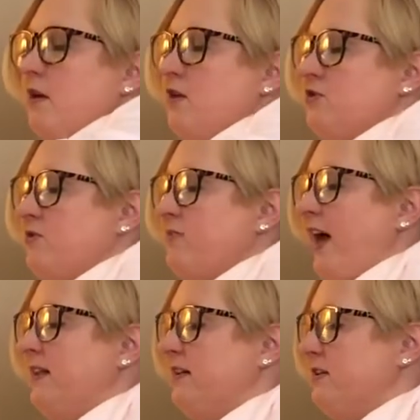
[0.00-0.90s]
So
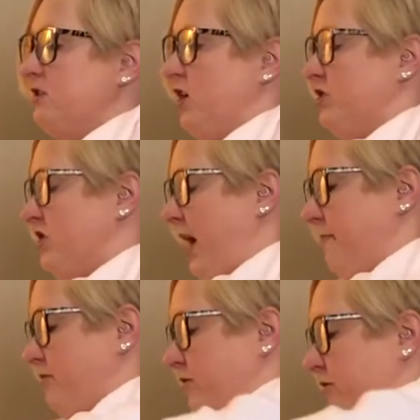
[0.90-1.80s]
that ends our
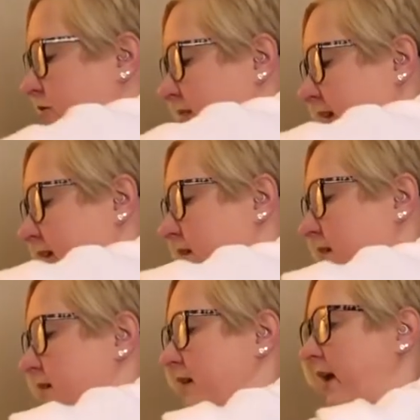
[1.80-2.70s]
chapter 3,
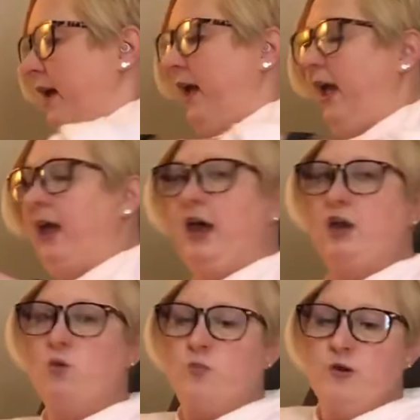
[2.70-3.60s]
and
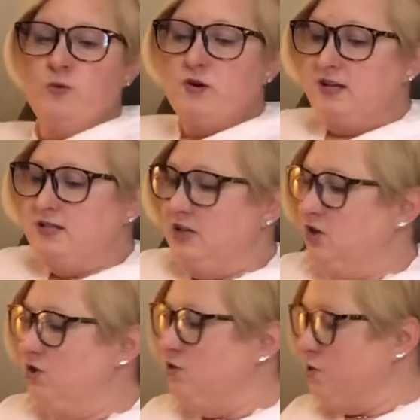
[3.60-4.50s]
we will
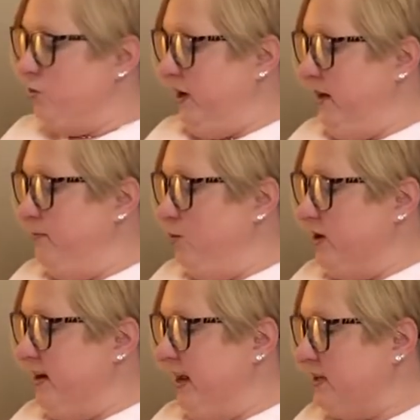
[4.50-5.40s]
continue to read more
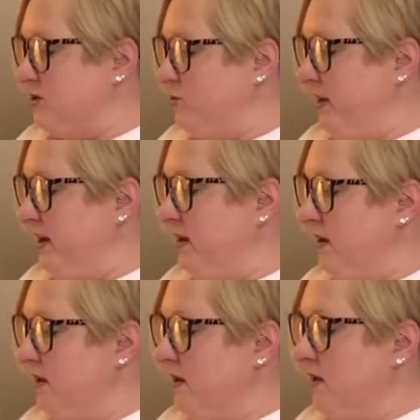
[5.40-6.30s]
next week.
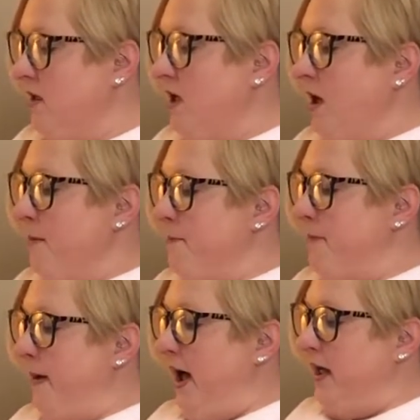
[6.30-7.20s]

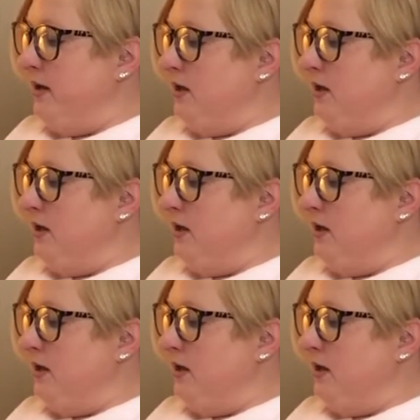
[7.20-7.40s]
But